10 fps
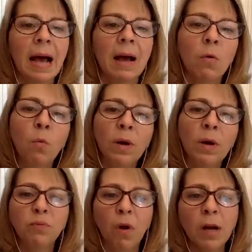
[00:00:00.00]

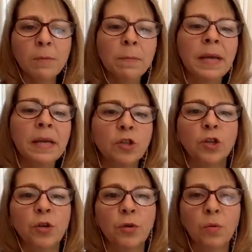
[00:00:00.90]
what brought me
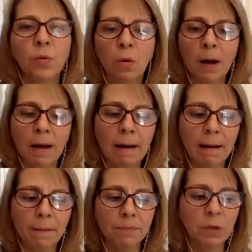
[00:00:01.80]
to
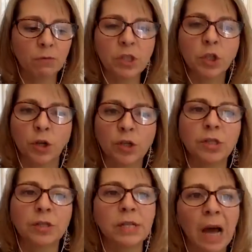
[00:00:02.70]
research
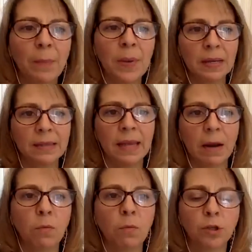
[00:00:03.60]
the topic that I
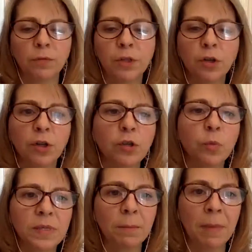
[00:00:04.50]
want to research
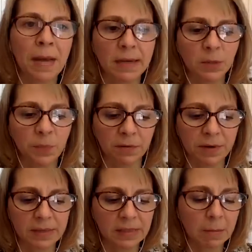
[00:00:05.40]
was my
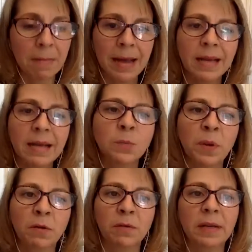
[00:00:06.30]
experience. And my
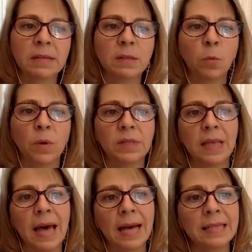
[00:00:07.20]
experience was
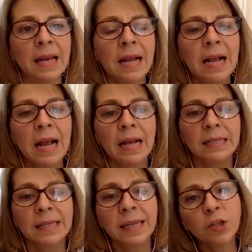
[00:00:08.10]
that
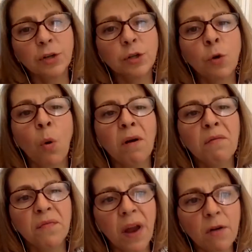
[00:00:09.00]
teachers who are
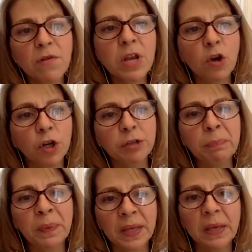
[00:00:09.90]
very good
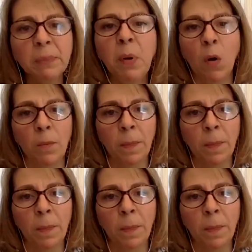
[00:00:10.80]
people,